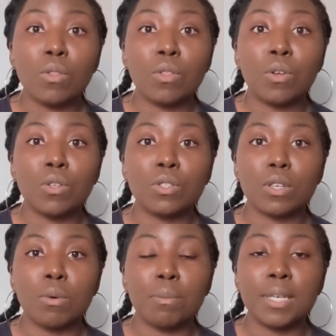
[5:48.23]
those
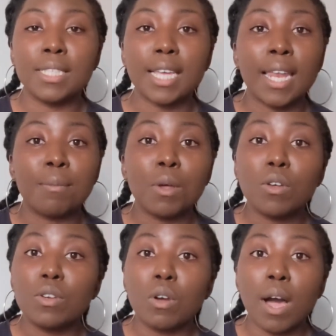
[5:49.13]
companies, and I'm not
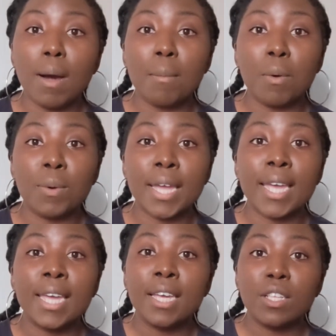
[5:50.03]
going to go out of my
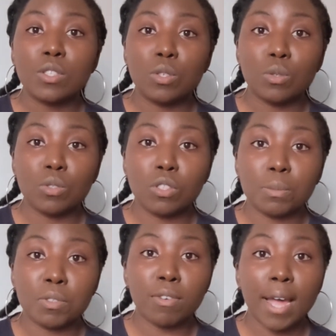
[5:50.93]
way to
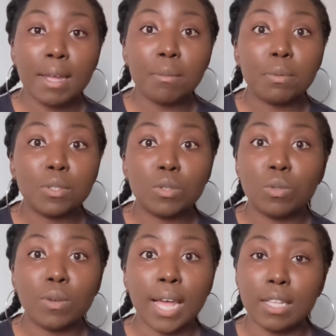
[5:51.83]
subscribe
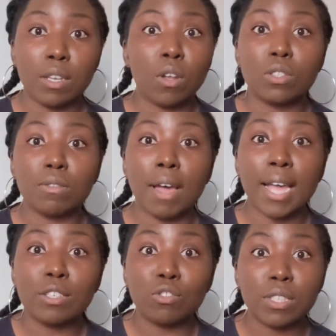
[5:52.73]
to like lots of
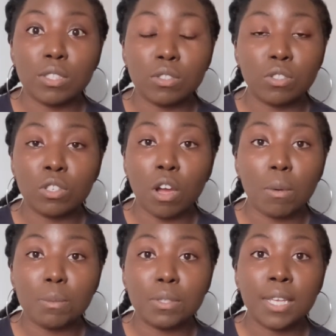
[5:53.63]
high street
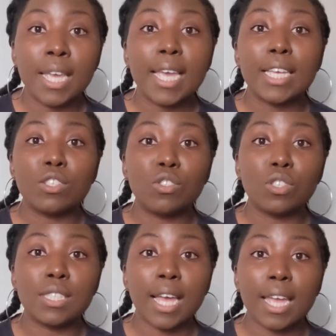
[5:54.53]
shops. It's
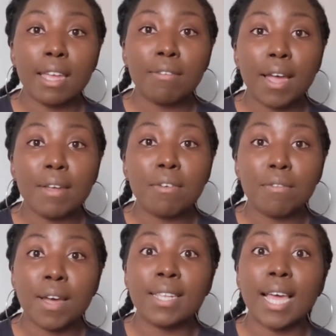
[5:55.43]
just that if I ever
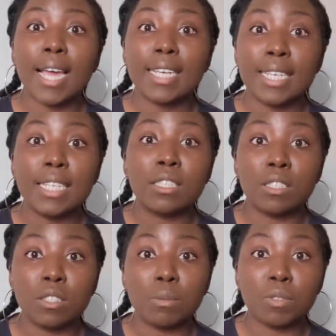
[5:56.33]
find that I need to
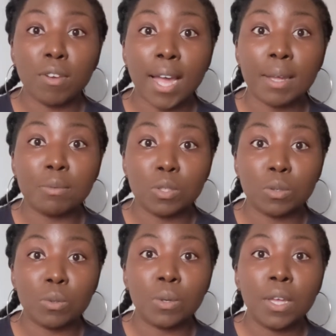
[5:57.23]
subscribe
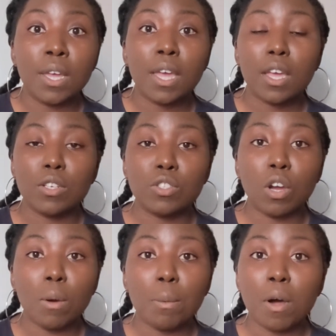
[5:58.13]
to a
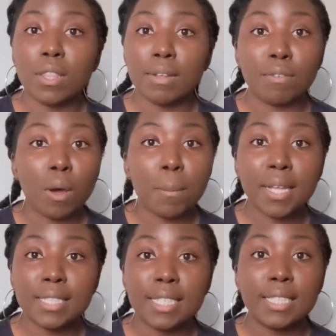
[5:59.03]
shop or they've got
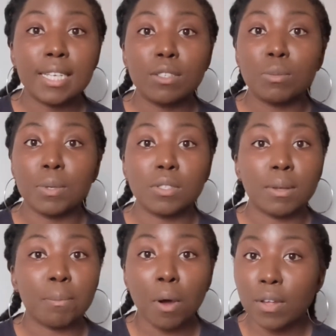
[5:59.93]
my details because
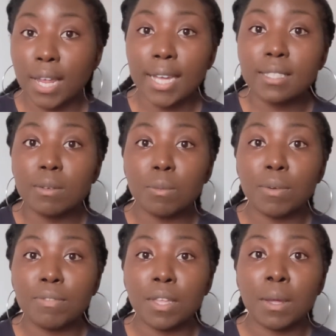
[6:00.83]
I bought an item
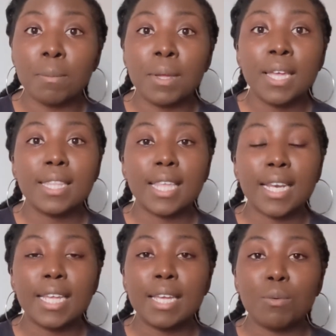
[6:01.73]
with them,
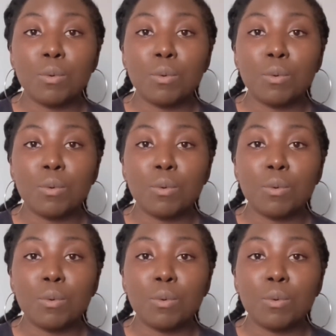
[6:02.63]
then it